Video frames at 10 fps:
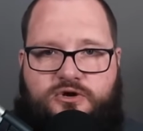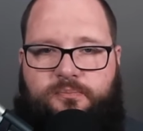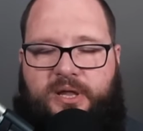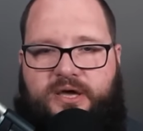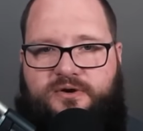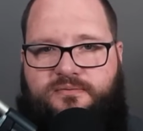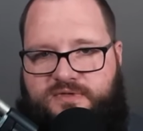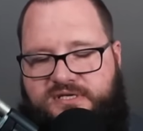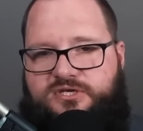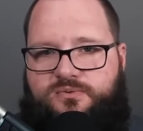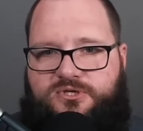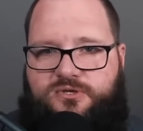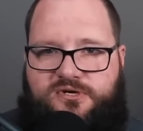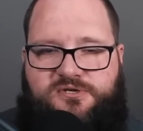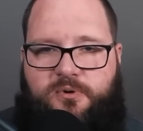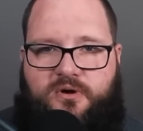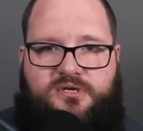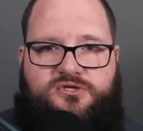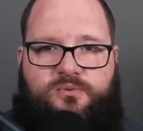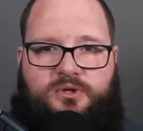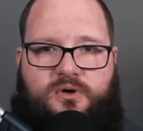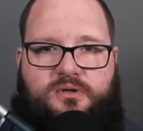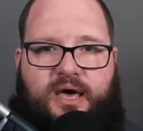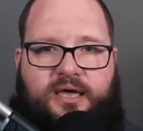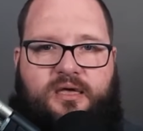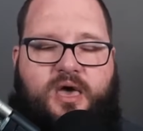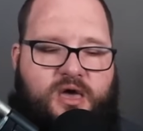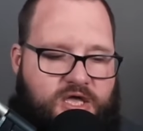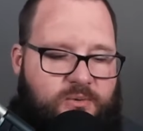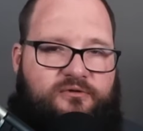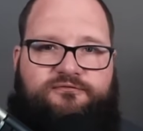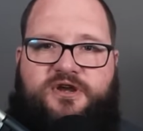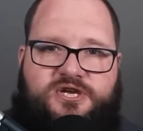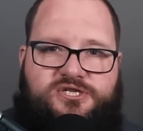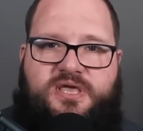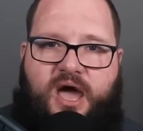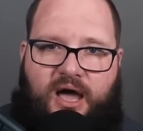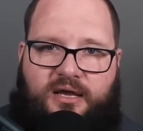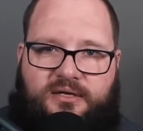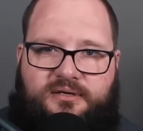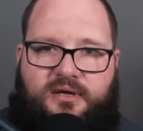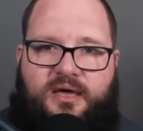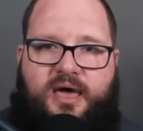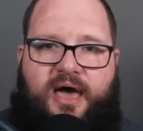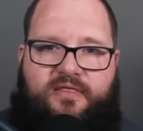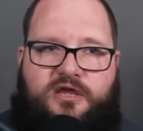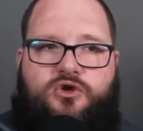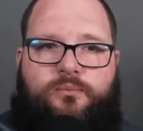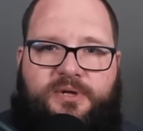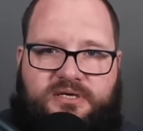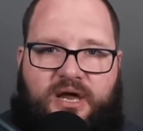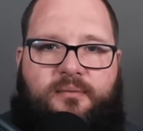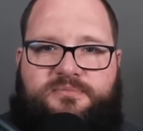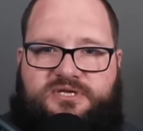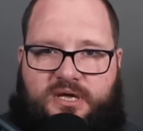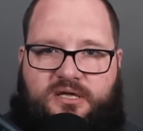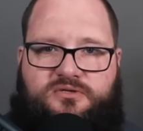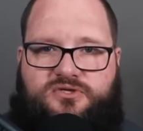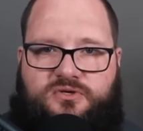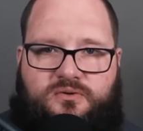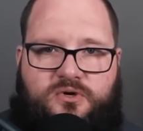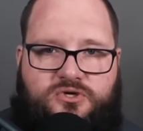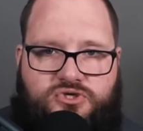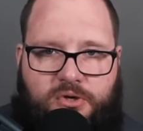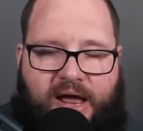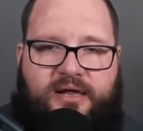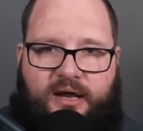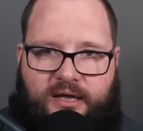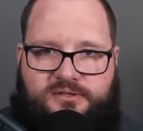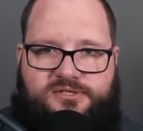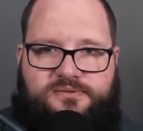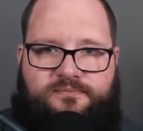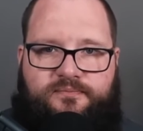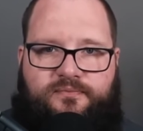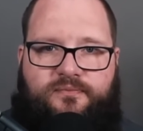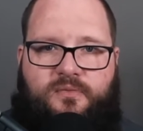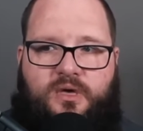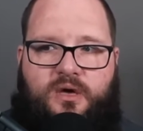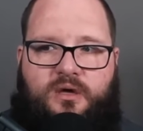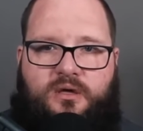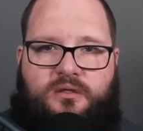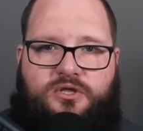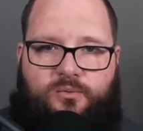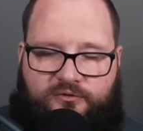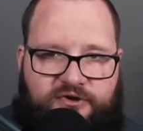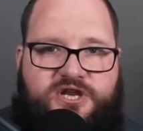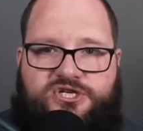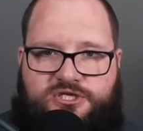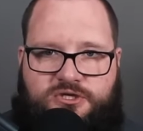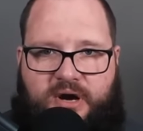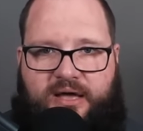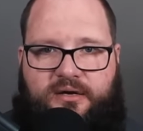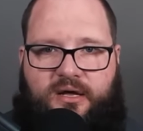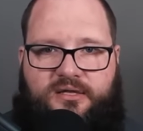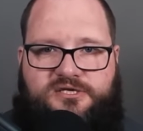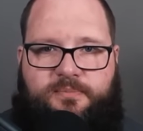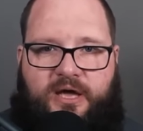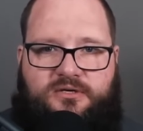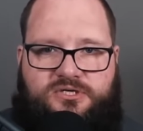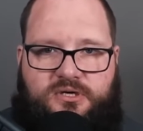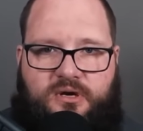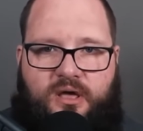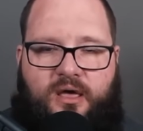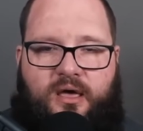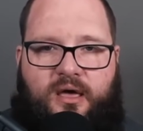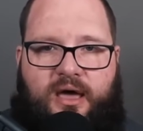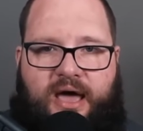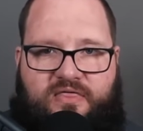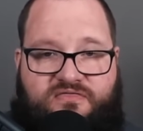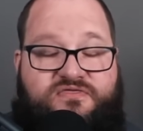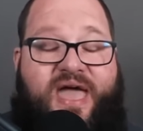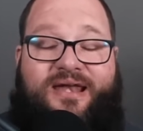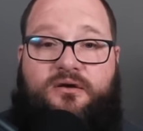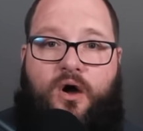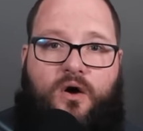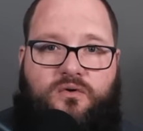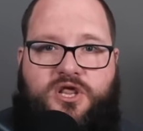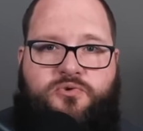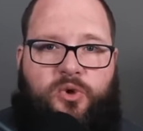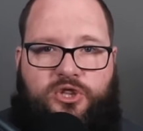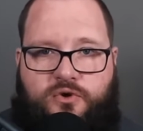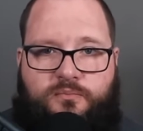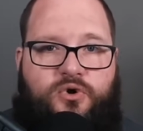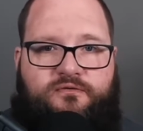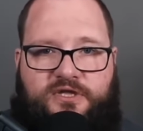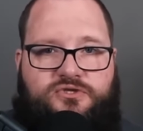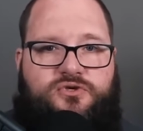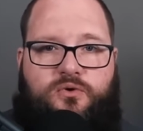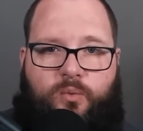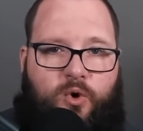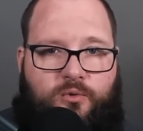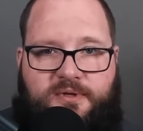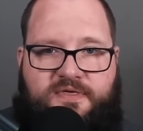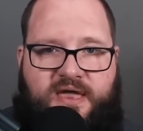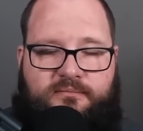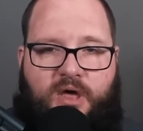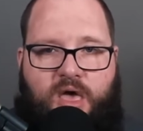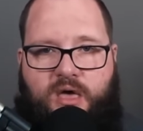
as a new player, this is what your experience will look like. You will finish the island, and then you'll be dumped into Dragon Isles. You will finish the Dragon Isle expansion, and then only will you move into the War Within.